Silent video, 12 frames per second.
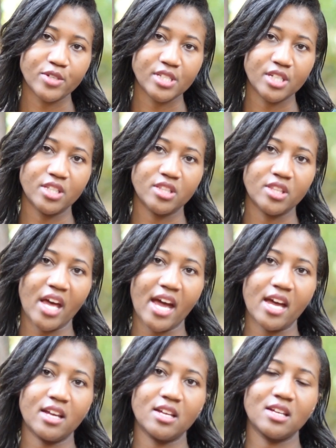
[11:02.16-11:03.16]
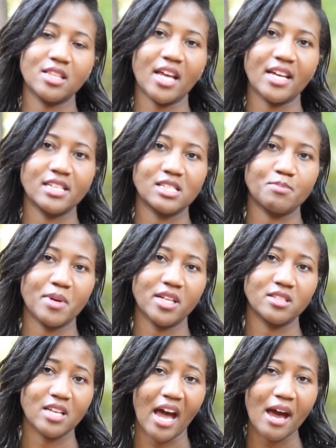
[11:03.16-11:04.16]
person that they
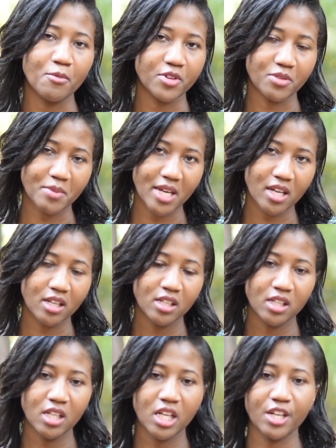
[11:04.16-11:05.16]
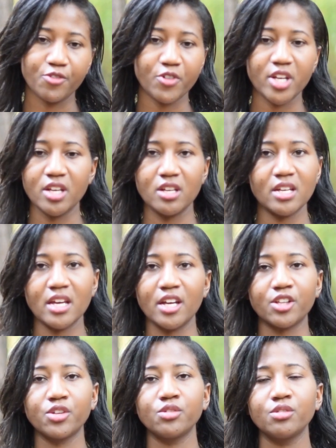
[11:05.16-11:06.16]
spend time with me? If we
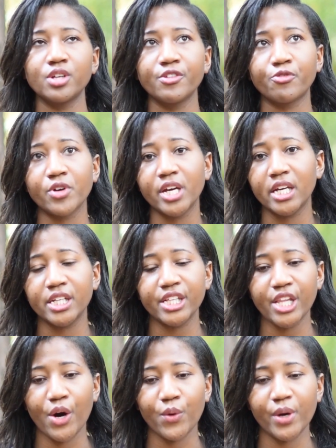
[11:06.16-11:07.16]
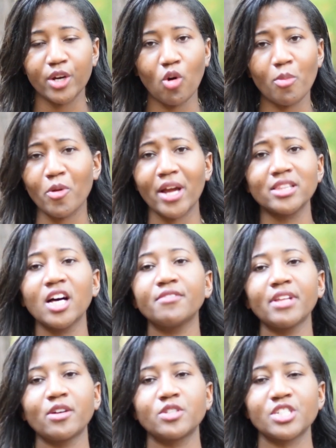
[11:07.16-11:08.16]
incorporate
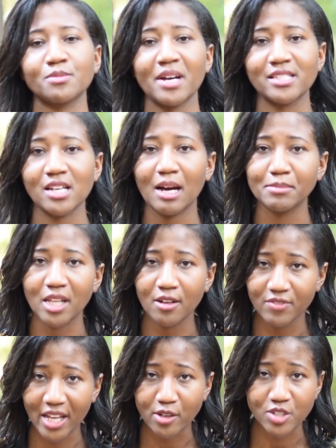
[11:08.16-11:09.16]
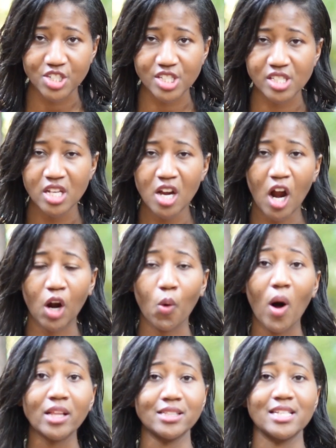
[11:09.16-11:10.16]
love languages, my top love languages are
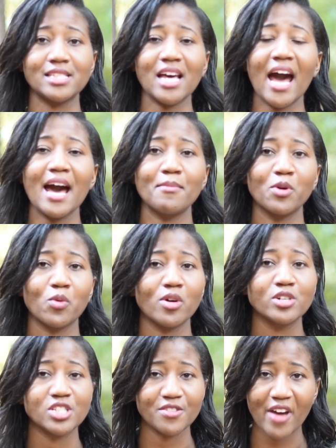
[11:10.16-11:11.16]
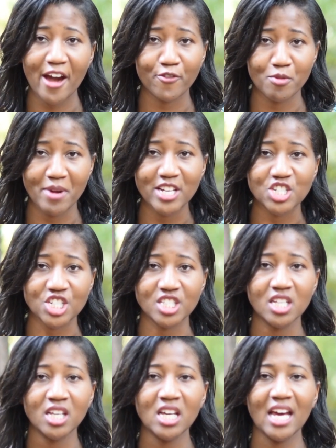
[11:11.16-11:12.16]
quality time and words of
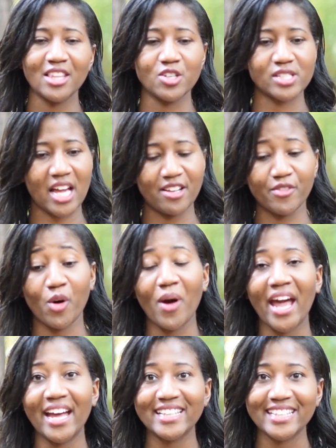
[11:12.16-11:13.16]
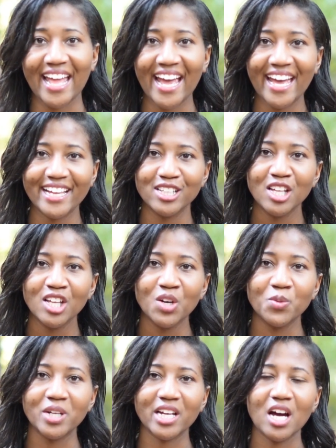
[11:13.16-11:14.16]
affirmation. And those kind of go hand in hand
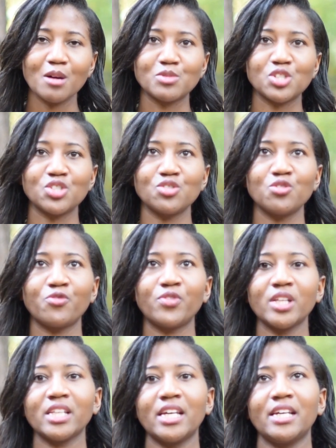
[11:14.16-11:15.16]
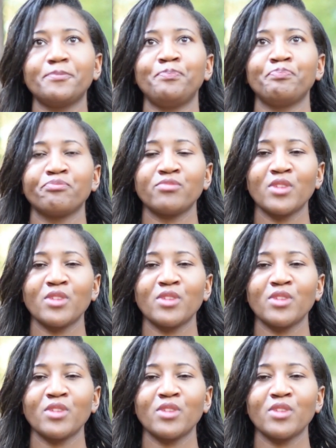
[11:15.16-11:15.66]
when it comes to feeling